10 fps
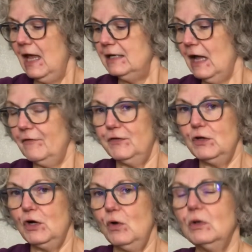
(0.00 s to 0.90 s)
Now, if
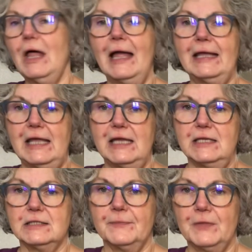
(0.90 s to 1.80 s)
you don't like
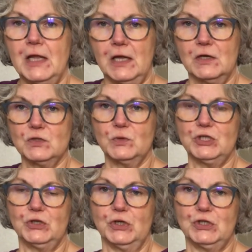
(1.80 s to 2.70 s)
heat, here's what
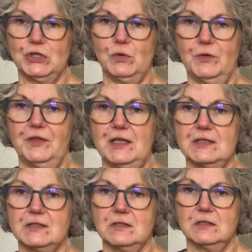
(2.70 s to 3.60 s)
you can do with
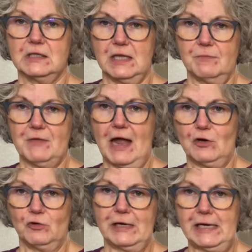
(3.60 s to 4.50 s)
these to keep that
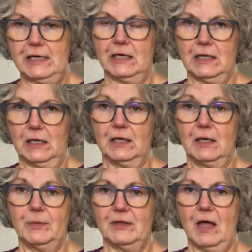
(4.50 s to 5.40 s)
green and get a
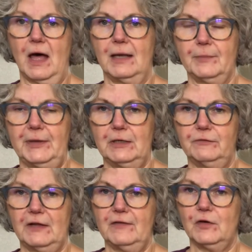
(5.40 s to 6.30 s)
little bit of the jalapeno
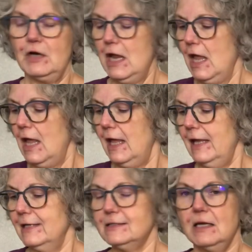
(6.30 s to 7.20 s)
flavor
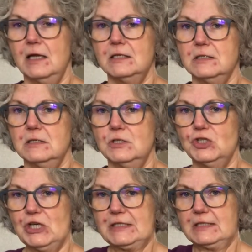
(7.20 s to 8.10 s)
is
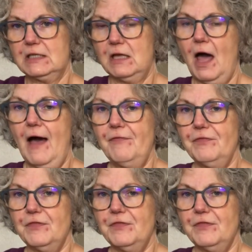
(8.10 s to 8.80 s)
just cut